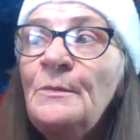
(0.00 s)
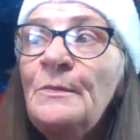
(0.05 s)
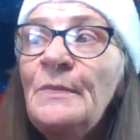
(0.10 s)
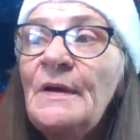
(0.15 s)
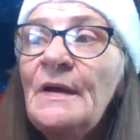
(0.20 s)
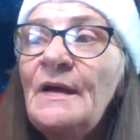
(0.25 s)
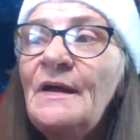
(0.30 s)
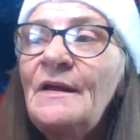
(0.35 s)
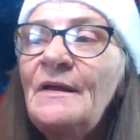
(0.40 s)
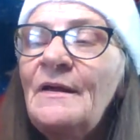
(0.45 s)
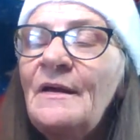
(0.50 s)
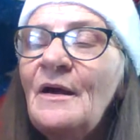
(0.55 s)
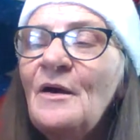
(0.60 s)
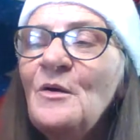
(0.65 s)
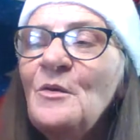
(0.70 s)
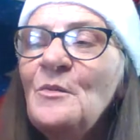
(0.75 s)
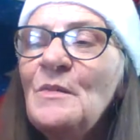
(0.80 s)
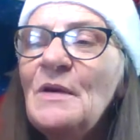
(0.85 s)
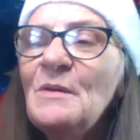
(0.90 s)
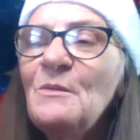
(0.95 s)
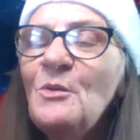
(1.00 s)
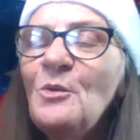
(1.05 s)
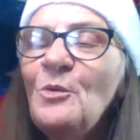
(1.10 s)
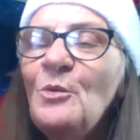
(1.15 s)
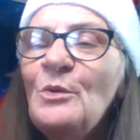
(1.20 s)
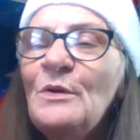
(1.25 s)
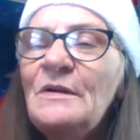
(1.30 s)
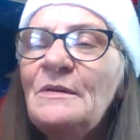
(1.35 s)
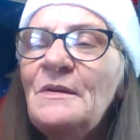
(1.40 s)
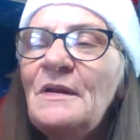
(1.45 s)
but I remember
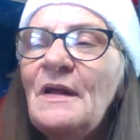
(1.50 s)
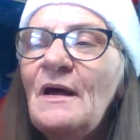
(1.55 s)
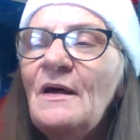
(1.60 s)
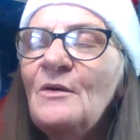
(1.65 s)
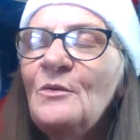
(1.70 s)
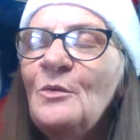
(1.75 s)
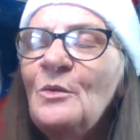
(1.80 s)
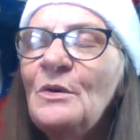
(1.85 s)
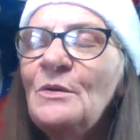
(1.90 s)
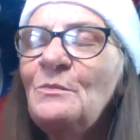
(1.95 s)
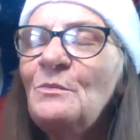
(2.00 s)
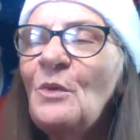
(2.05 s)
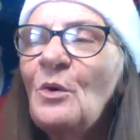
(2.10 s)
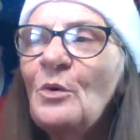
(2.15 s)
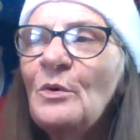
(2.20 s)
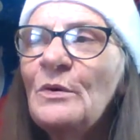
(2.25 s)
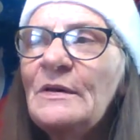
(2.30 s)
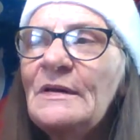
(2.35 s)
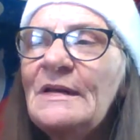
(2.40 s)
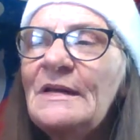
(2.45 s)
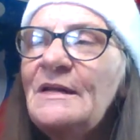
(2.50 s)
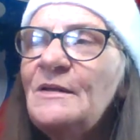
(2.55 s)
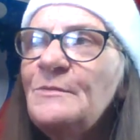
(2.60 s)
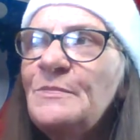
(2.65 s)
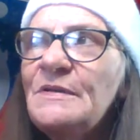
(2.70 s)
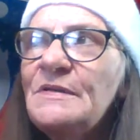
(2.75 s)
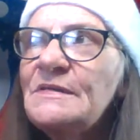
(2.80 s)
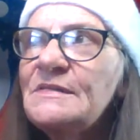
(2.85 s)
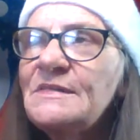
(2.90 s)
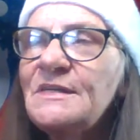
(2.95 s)
one one morning in
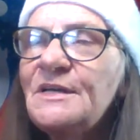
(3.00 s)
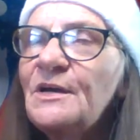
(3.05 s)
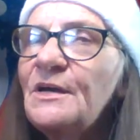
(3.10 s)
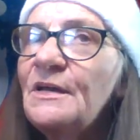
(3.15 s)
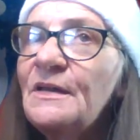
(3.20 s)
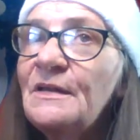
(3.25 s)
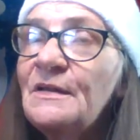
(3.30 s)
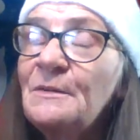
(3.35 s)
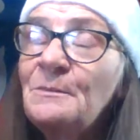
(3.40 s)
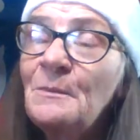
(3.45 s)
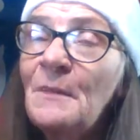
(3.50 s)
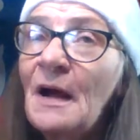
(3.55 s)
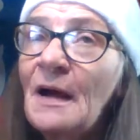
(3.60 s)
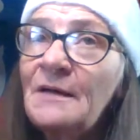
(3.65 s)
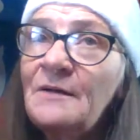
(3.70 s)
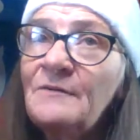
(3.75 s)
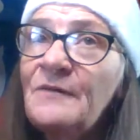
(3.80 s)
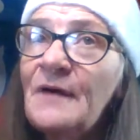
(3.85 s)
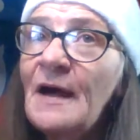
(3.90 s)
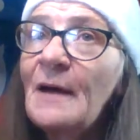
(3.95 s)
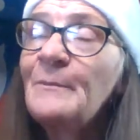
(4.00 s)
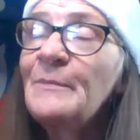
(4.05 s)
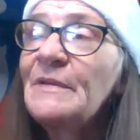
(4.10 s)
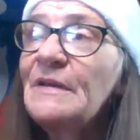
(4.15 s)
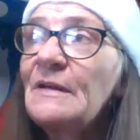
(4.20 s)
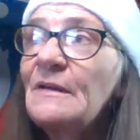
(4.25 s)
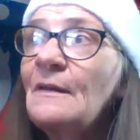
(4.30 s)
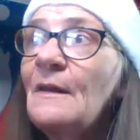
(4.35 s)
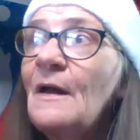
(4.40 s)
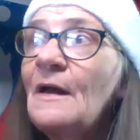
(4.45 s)
particular, and it might have
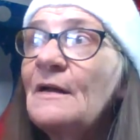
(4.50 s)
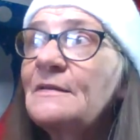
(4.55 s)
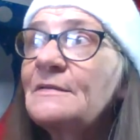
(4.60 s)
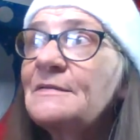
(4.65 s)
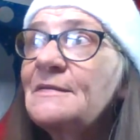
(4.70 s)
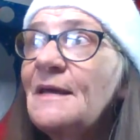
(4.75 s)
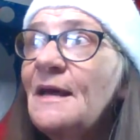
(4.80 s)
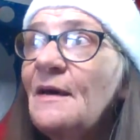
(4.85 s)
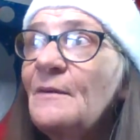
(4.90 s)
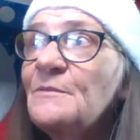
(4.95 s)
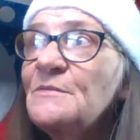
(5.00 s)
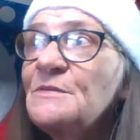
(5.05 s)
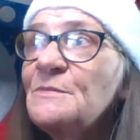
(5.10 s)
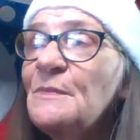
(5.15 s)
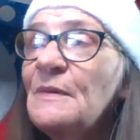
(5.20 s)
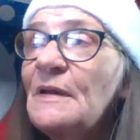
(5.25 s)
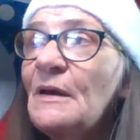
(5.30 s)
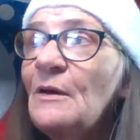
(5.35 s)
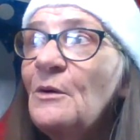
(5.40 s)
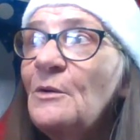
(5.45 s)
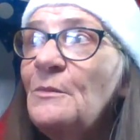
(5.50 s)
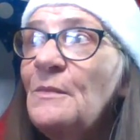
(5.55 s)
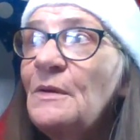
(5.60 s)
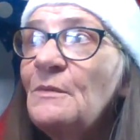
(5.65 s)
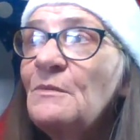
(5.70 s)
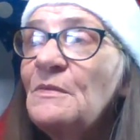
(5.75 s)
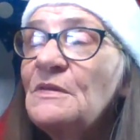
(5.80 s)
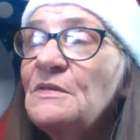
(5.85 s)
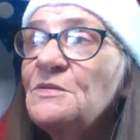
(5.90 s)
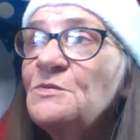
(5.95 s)
happened a lot of times, but I
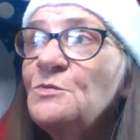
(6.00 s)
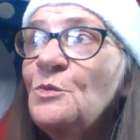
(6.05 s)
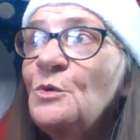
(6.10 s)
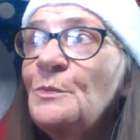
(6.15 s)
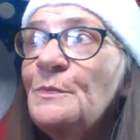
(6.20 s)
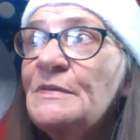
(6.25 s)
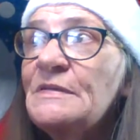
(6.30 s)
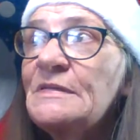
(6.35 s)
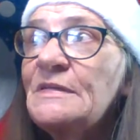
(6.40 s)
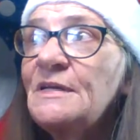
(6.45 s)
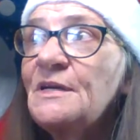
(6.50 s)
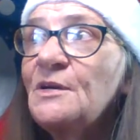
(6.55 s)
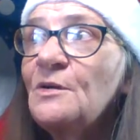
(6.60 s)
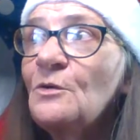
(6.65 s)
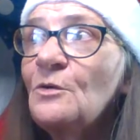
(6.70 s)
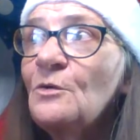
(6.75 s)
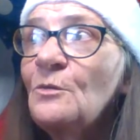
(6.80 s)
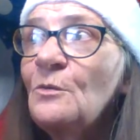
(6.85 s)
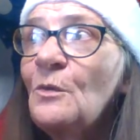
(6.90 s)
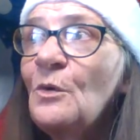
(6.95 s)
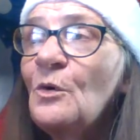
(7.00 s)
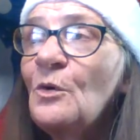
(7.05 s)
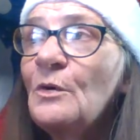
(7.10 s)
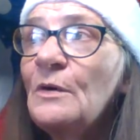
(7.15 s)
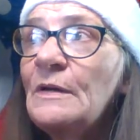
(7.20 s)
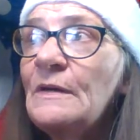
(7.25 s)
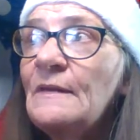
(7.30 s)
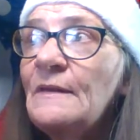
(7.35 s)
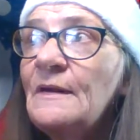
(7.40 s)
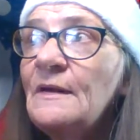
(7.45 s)
remember this one particular
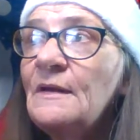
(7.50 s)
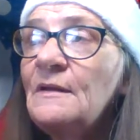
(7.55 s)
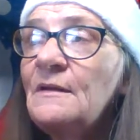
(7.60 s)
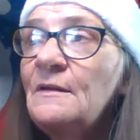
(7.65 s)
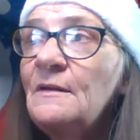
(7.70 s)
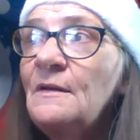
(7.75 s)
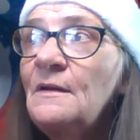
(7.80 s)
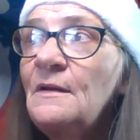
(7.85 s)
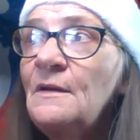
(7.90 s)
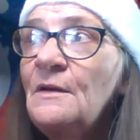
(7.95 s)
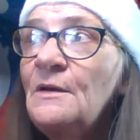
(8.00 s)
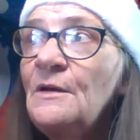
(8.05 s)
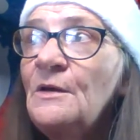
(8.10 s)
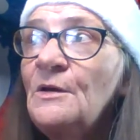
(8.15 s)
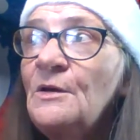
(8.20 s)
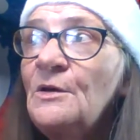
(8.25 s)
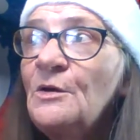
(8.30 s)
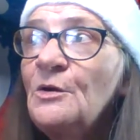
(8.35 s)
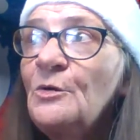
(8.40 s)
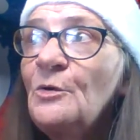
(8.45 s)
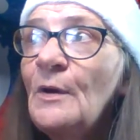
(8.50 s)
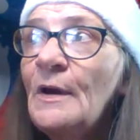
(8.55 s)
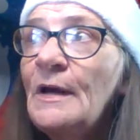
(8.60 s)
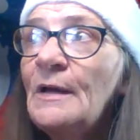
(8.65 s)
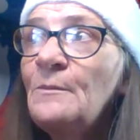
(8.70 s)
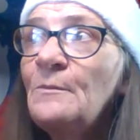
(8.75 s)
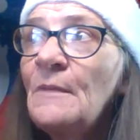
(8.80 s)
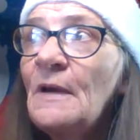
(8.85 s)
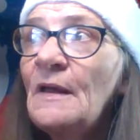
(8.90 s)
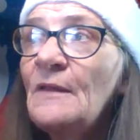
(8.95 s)
morning that
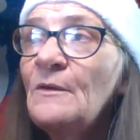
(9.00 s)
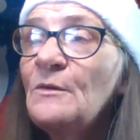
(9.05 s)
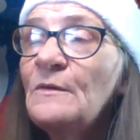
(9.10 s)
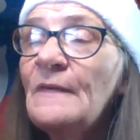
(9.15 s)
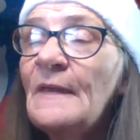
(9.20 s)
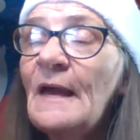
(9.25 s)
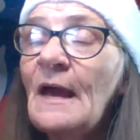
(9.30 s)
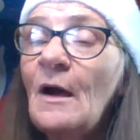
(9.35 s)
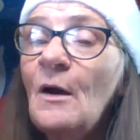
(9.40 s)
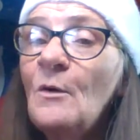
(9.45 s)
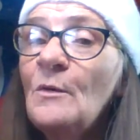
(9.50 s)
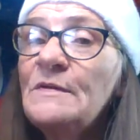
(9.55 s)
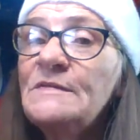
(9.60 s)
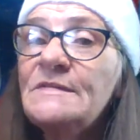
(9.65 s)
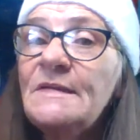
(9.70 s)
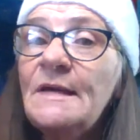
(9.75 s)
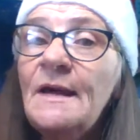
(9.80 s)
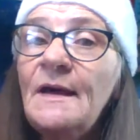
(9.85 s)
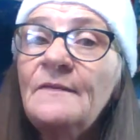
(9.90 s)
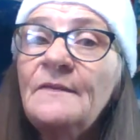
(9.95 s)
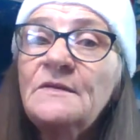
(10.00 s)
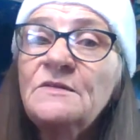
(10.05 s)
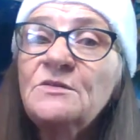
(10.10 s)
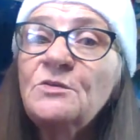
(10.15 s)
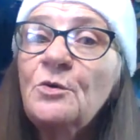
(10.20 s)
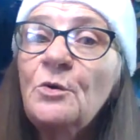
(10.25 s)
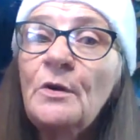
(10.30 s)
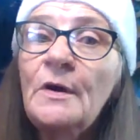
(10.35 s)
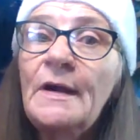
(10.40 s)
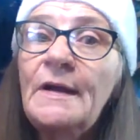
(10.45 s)
grandmother and they always had these
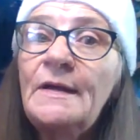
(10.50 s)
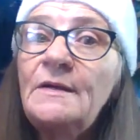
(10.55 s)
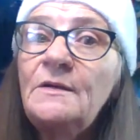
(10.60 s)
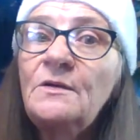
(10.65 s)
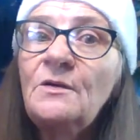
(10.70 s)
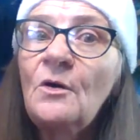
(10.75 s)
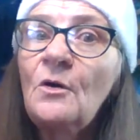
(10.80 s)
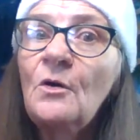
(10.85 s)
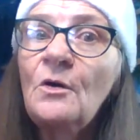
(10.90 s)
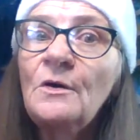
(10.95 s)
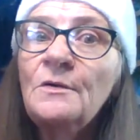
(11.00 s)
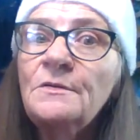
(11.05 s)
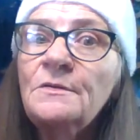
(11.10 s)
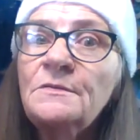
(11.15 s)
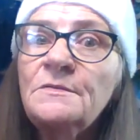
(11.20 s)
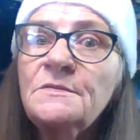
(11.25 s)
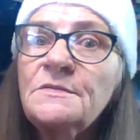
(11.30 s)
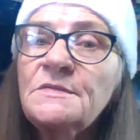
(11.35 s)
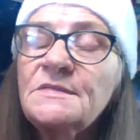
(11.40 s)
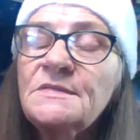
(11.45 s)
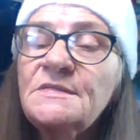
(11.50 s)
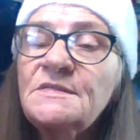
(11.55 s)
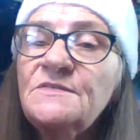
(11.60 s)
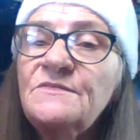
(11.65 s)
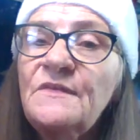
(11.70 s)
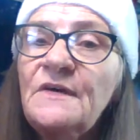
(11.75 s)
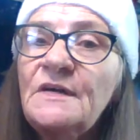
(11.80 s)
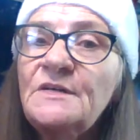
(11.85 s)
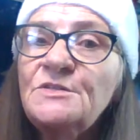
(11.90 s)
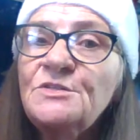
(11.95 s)
great gardens, these
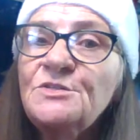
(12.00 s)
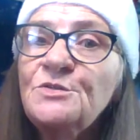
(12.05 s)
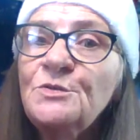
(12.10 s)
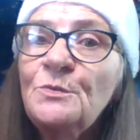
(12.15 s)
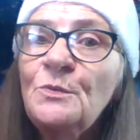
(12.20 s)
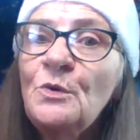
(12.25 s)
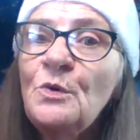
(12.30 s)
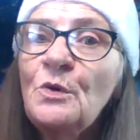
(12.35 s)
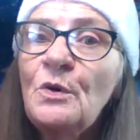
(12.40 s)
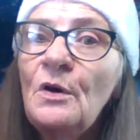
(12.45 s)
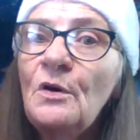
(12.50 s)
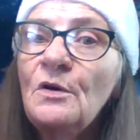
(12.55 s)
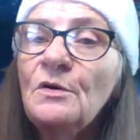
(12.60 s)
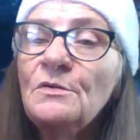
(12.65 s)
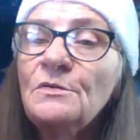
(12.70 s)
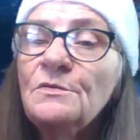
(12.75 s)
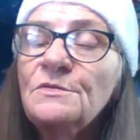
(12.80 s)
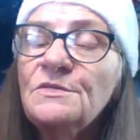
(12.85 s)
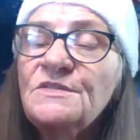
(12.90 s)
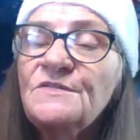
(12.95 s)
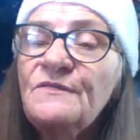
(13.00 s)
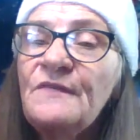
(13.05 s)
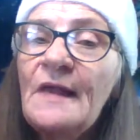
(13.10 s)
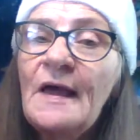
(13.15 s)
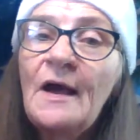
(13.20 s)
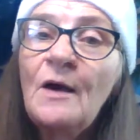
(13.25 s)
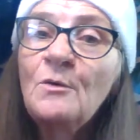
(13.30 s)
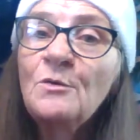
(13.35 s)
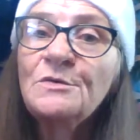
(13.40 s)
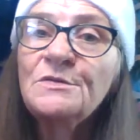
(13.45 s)
vegetable gardens,
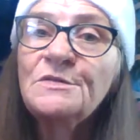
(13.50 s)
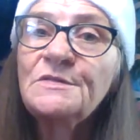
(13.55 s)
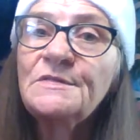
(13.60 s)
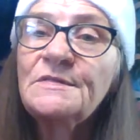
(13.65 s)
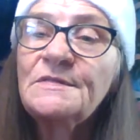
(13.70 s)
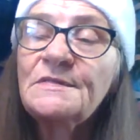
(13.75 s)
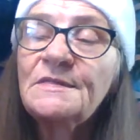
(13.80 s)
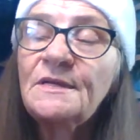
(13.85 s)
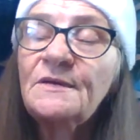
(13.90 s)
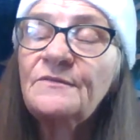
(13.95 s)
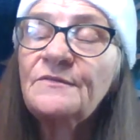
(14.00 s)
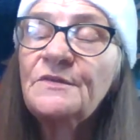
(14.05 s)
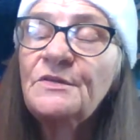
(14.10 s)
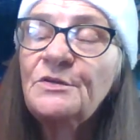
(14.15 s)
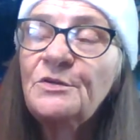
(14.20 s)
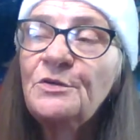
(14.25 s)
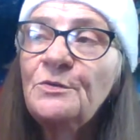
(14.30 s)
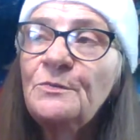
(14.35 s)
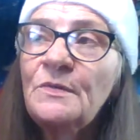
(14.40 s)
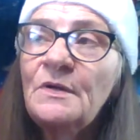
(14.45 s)
flowers and stuff too.